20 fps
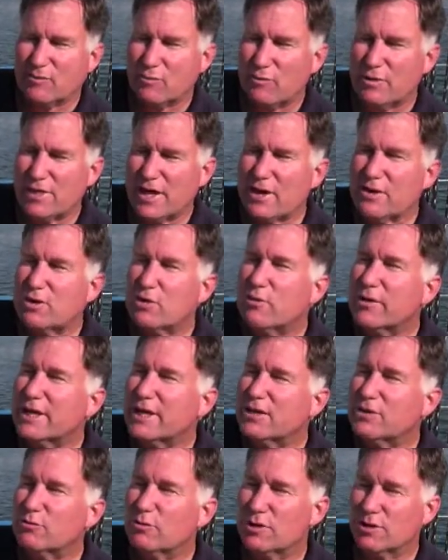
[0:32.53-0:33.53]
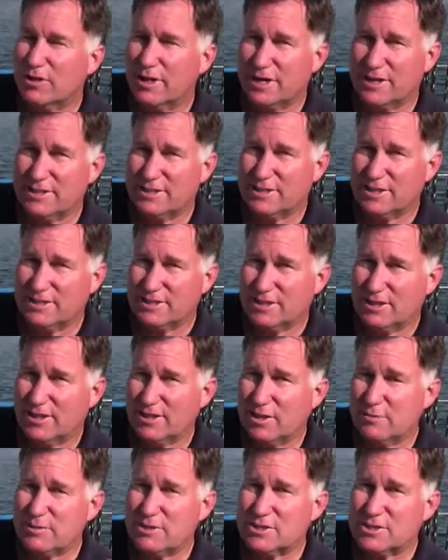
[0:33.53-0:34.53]
without going into a lot of
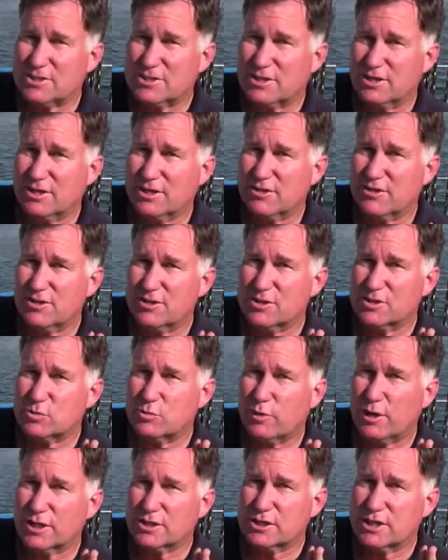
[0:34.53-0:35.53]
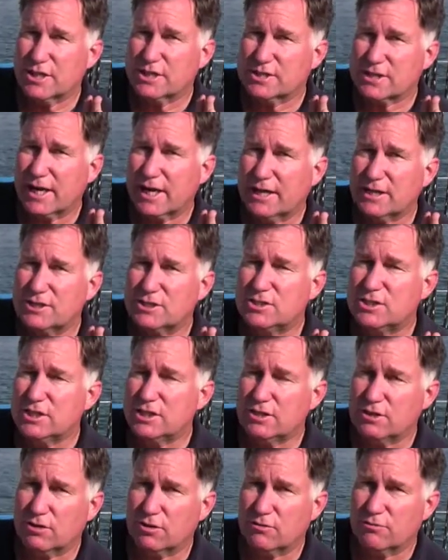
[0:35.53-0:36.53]
detail, let me just tell you that this watch is
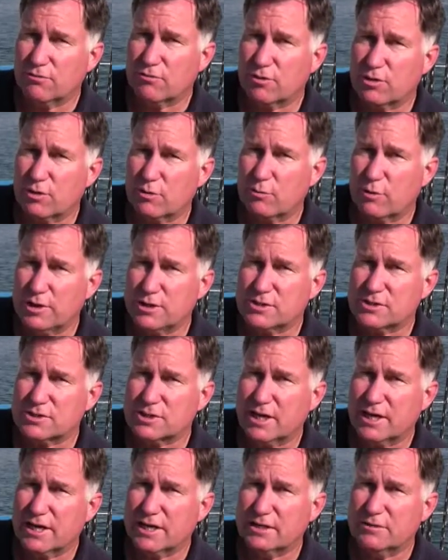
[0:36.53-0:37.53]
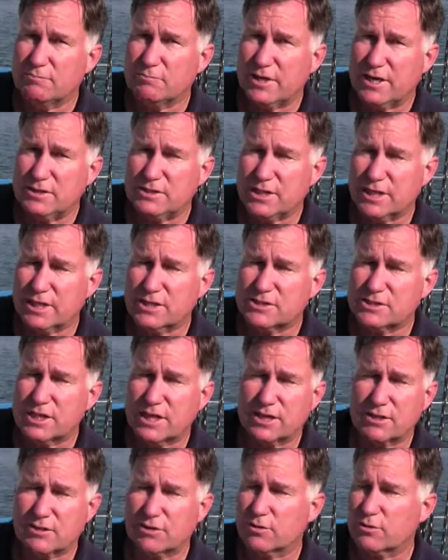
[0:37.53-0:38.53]
ideal for the One Design and dinghy
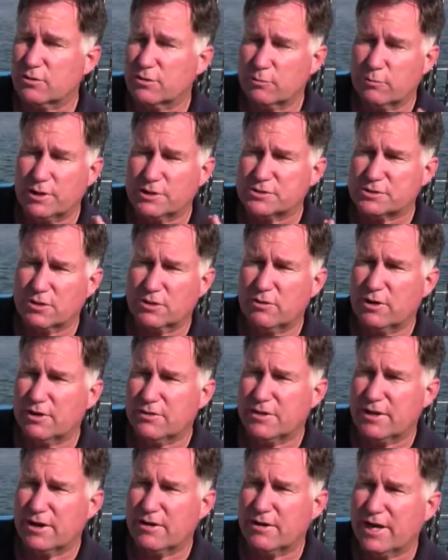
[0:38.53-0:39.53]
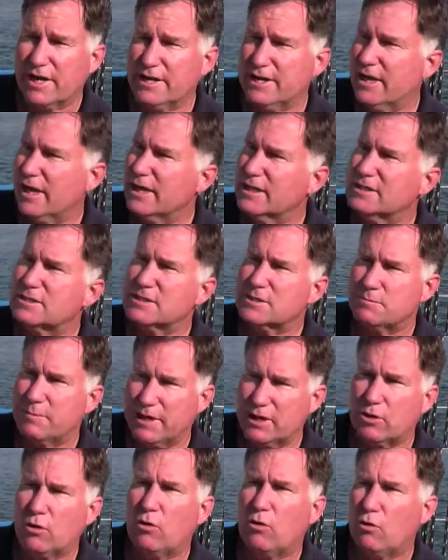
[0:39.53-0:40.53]
sailor that wants to go out there and not
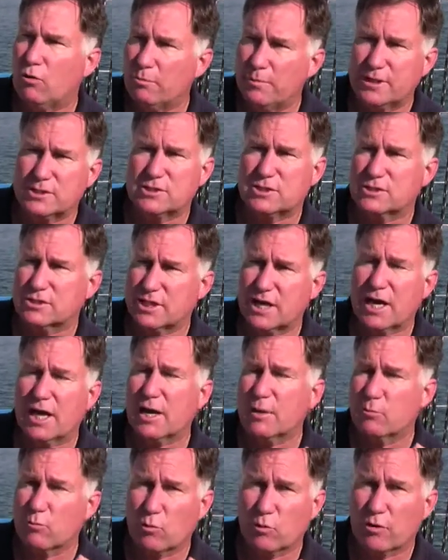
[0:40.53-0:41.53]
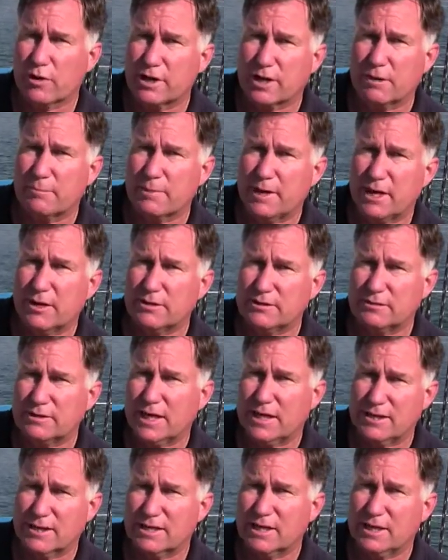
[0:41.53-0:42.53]
spend a whole bunch of time worrying about
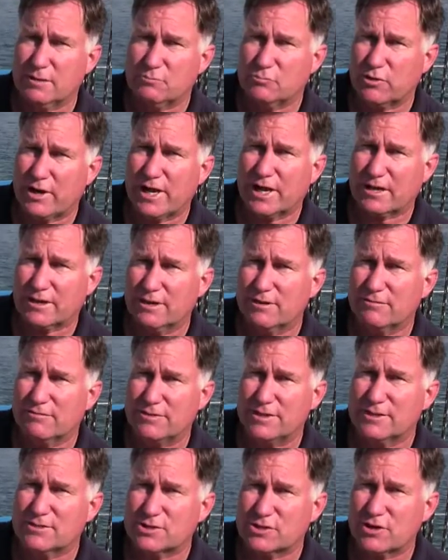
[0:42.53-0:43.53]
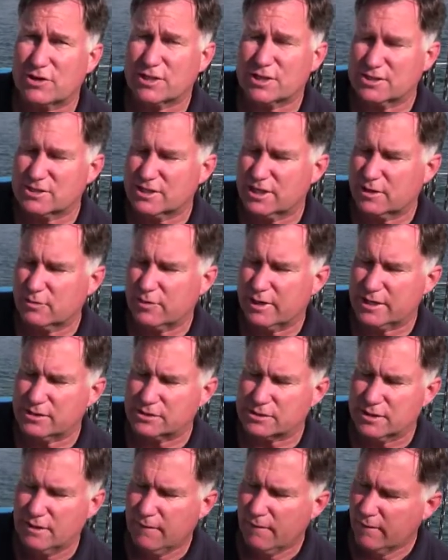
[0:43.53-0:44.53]
how to keep track of the starting
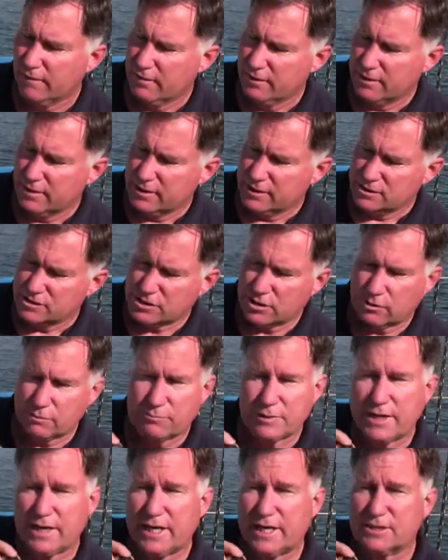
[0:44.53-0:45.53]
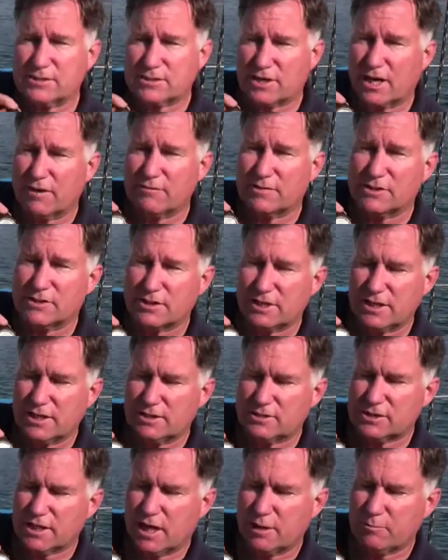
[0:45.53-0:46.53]
sequence. So it has
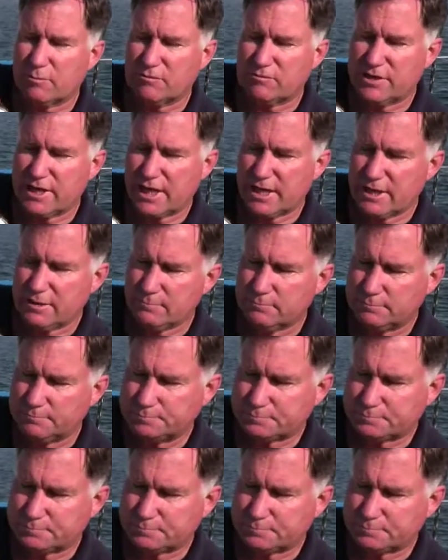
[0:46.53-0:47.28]
obviously time of day,